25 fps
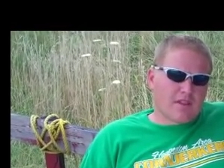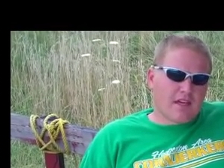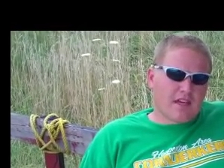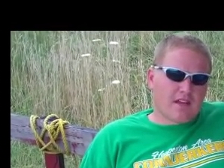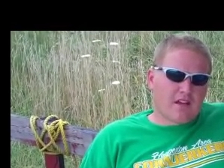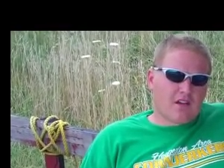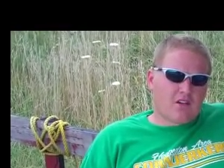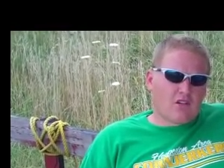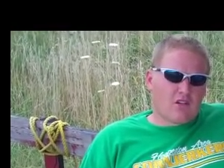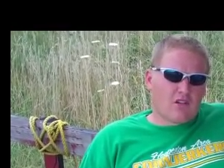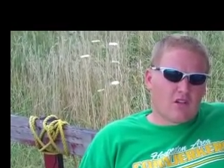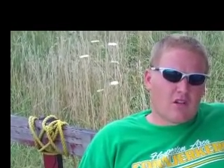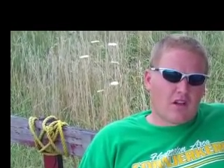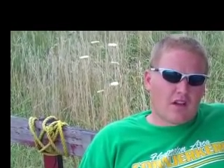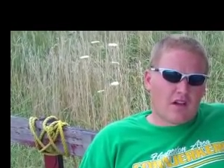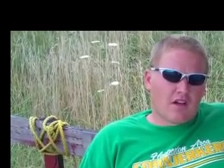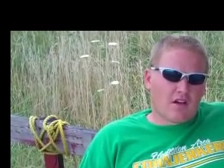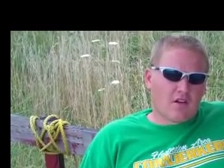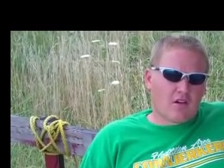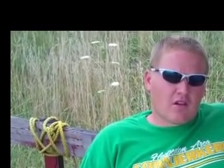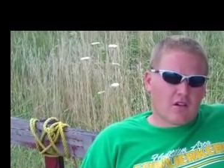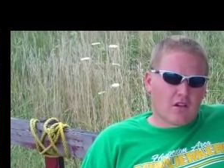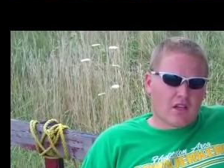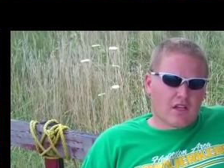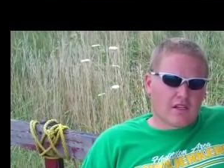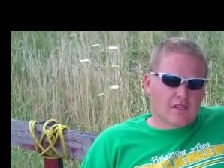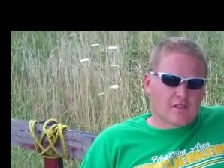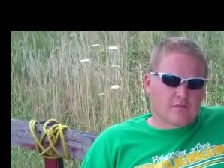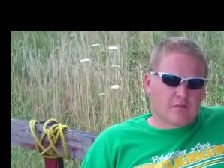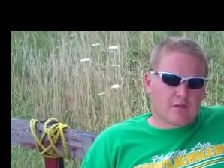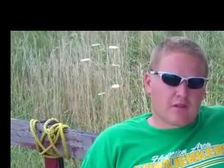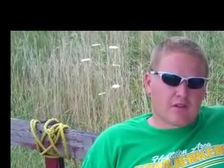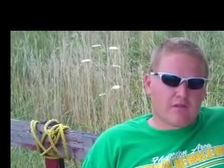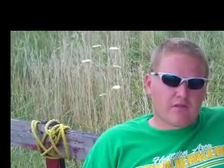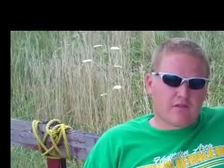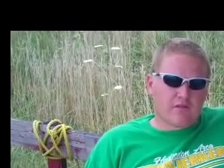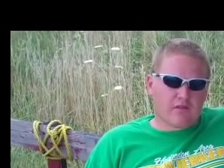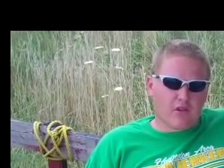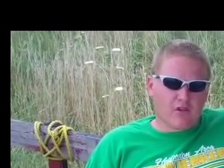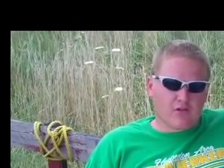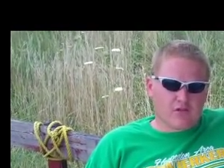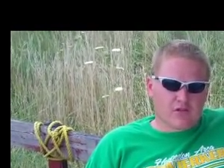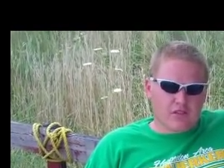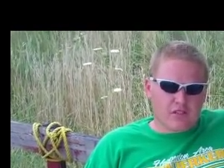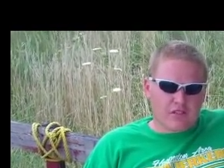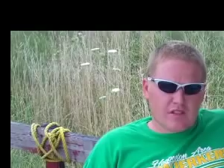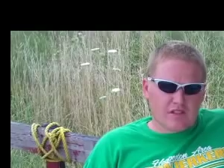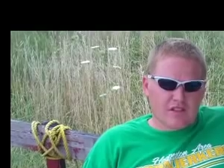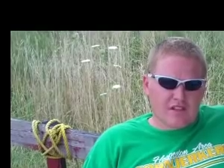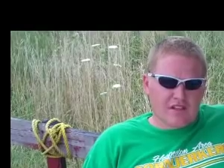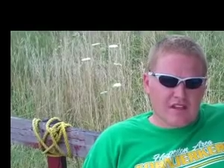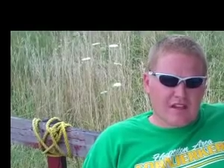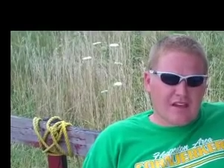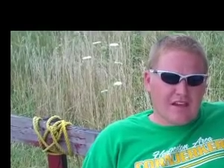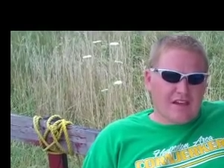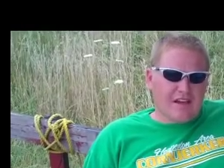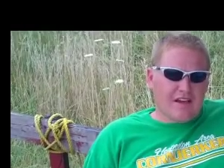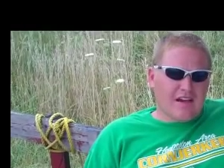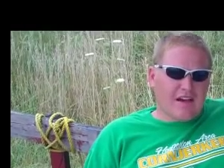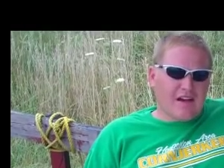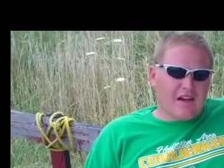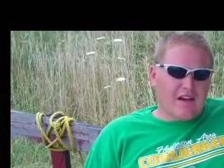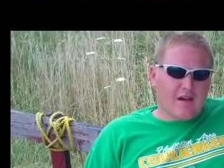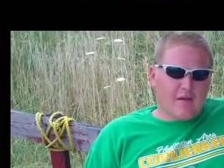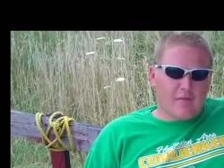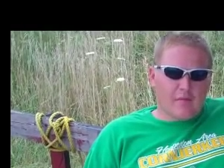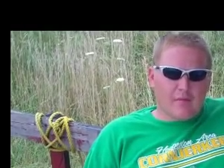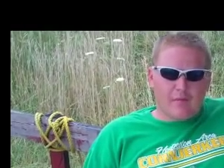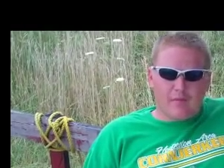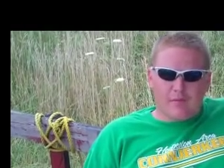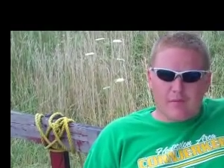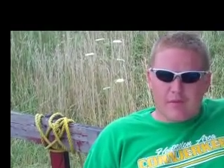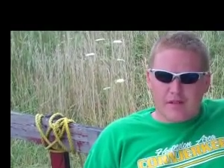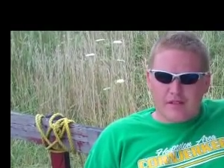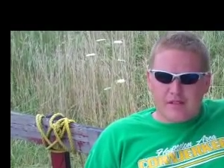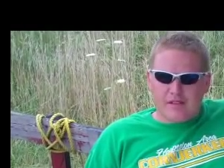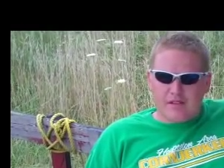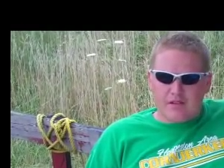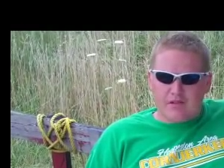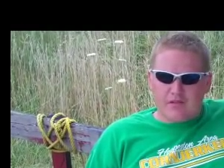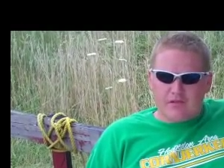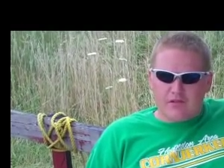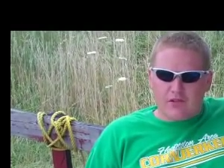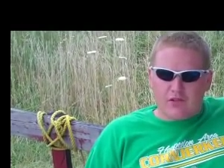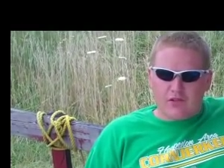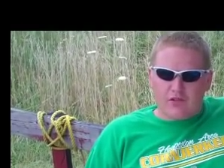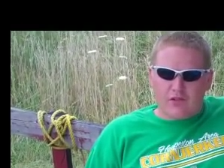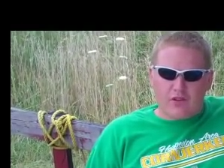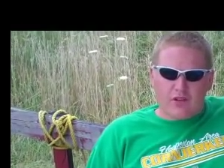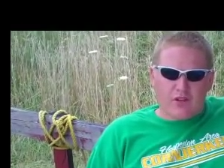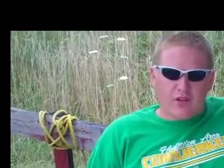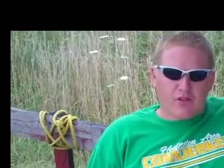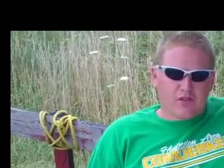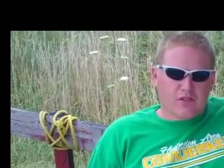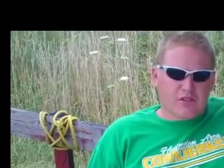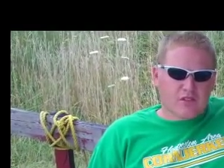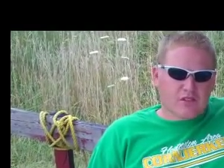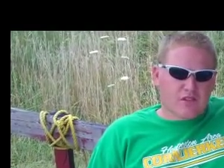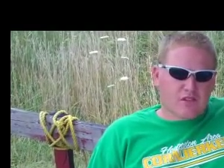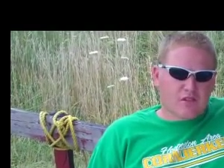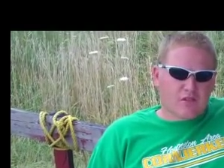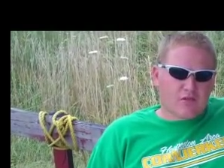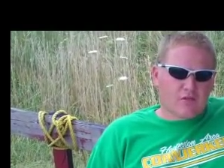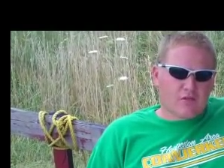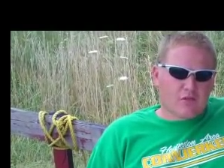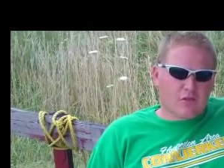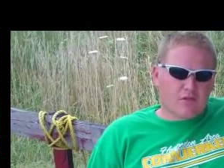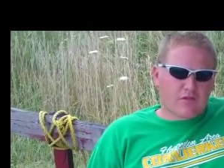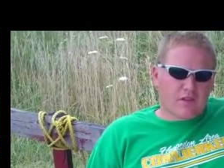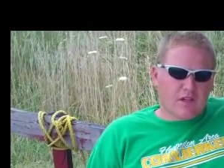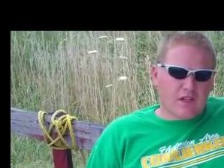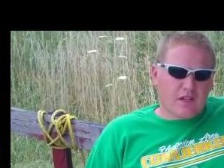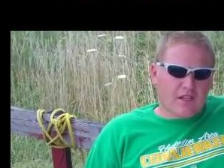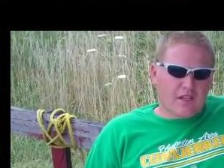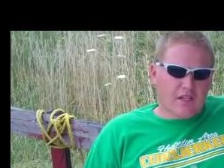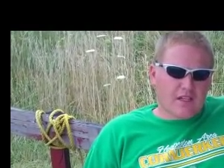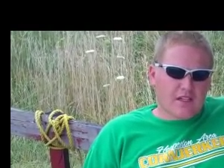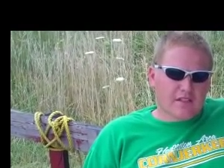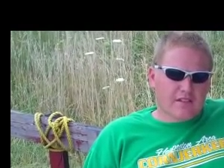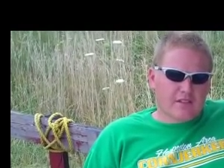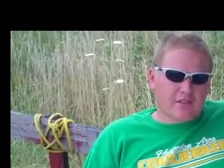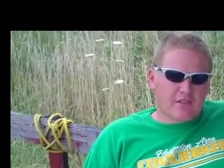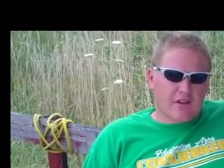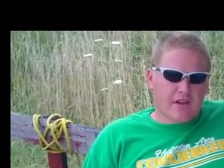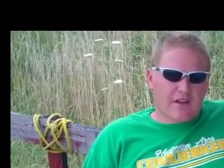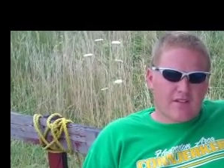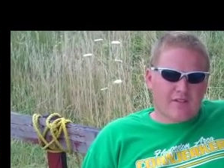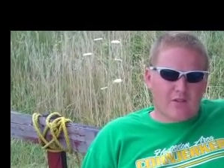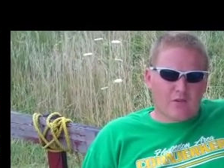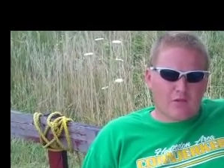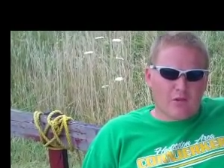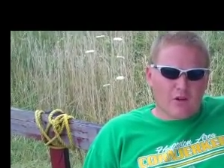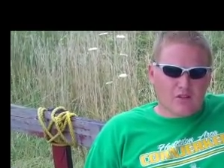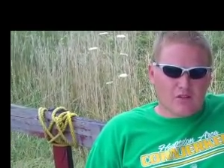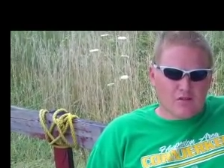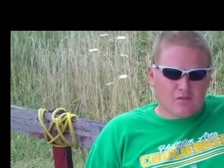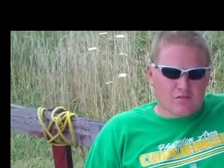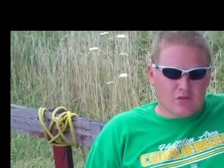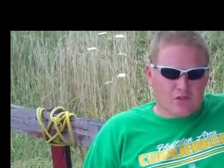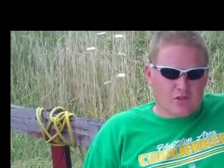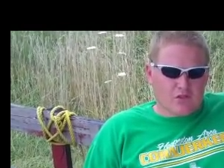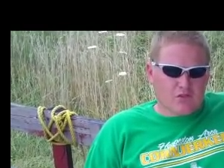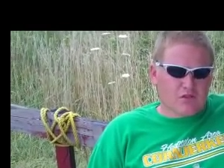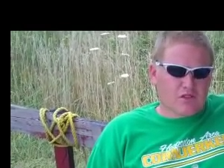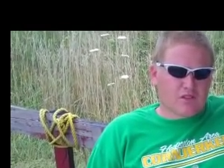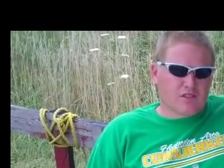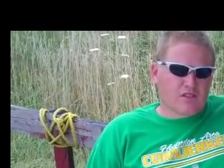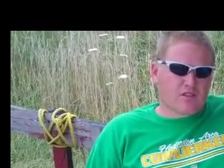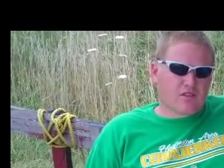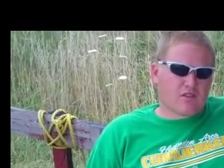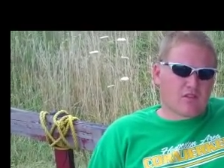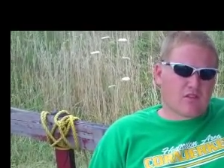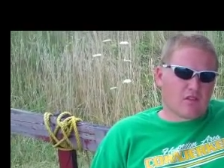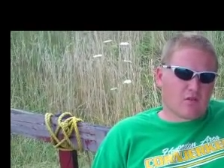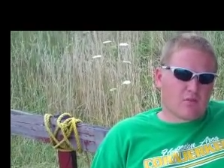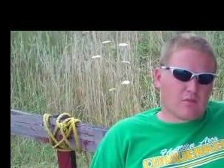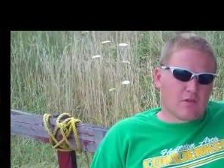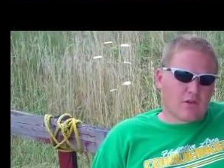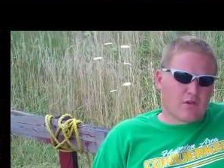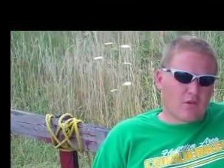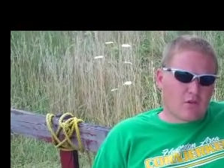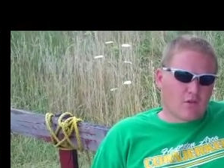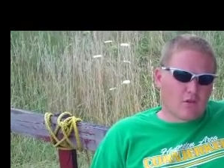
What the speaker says: That all has been frozen until further notice, so we've got kids that are having to wear some jerseys that are a little bit